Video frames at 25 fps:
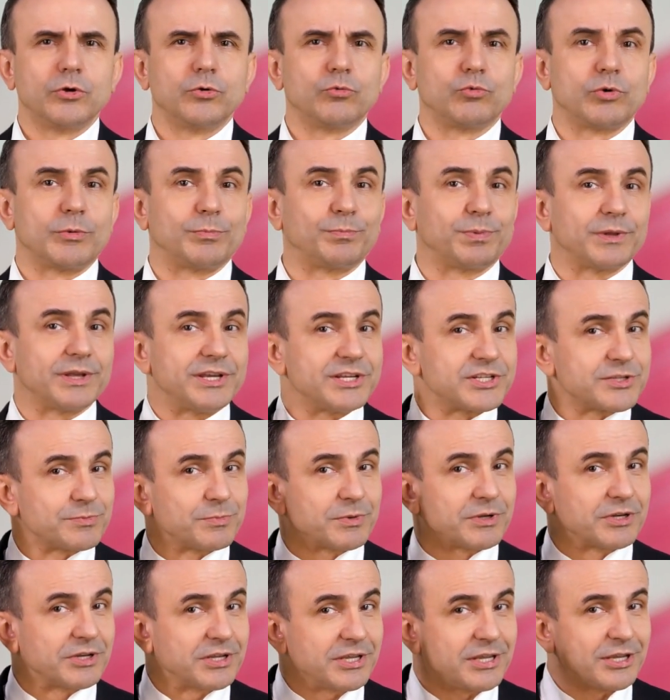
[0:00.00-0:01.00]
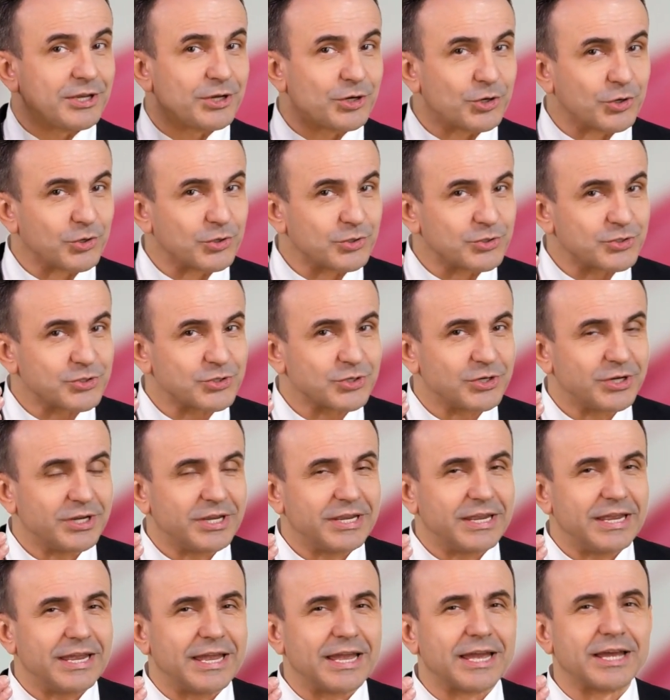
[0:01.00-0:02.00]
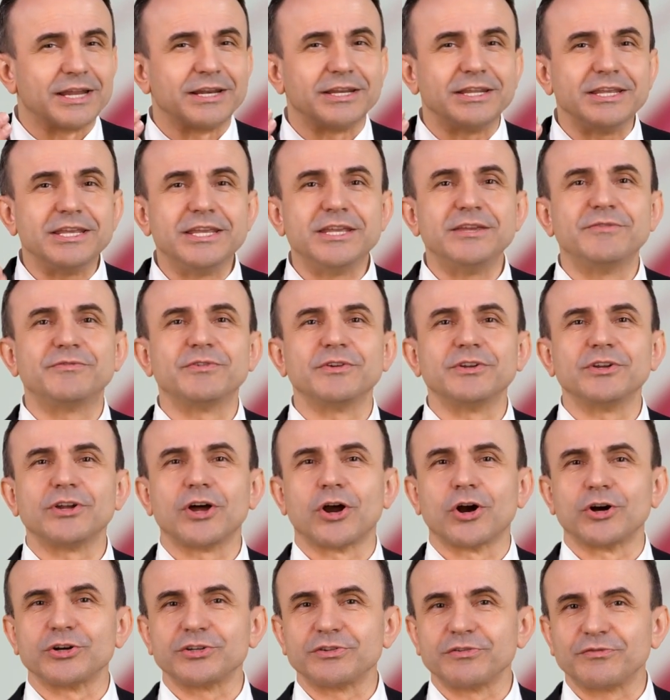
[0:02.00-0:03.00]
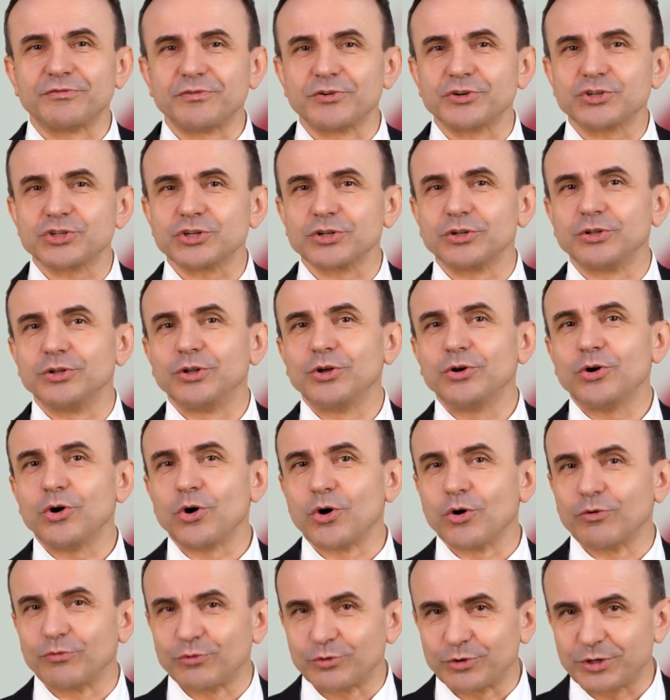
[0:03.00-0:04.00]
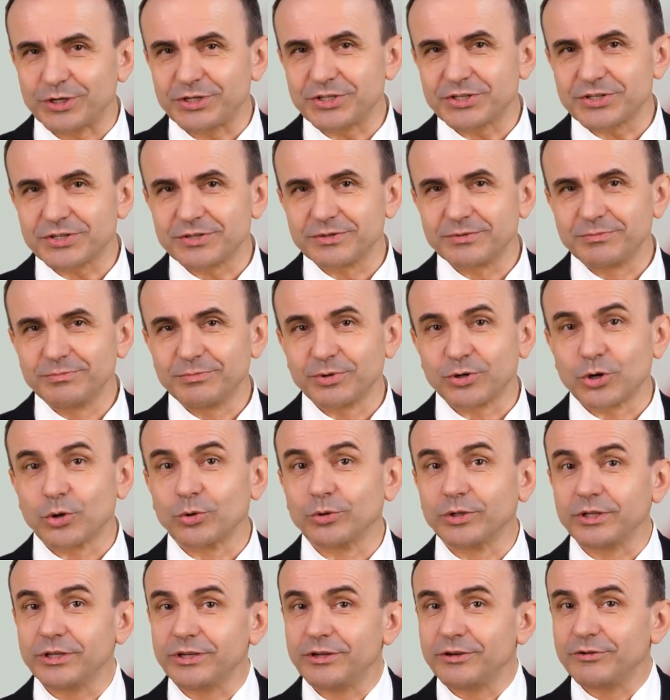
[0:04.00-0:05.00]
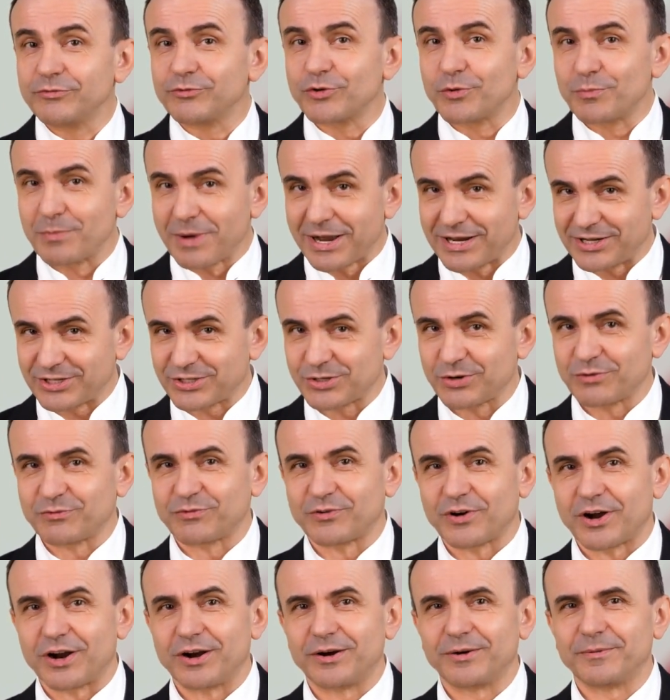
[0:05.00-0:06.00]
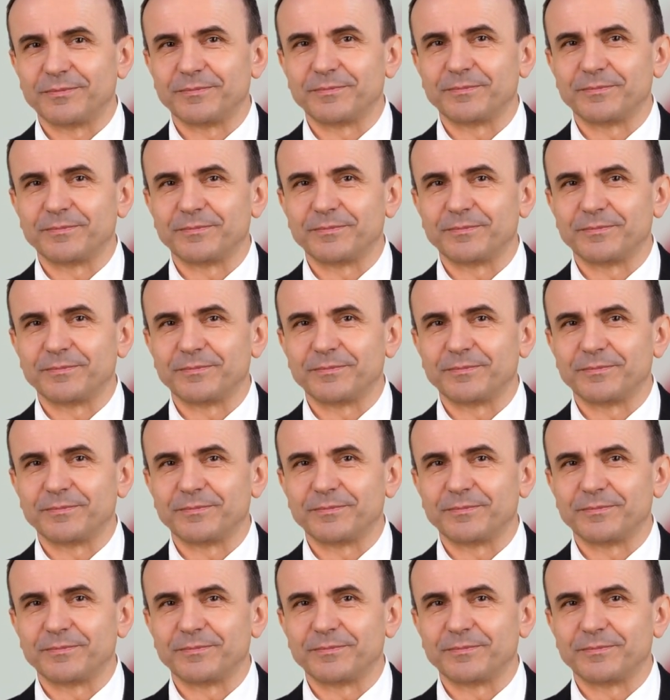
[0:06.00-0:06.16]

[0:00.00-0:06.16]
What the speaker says: replacement ears, and even artificial ovaries, but only for mice so far.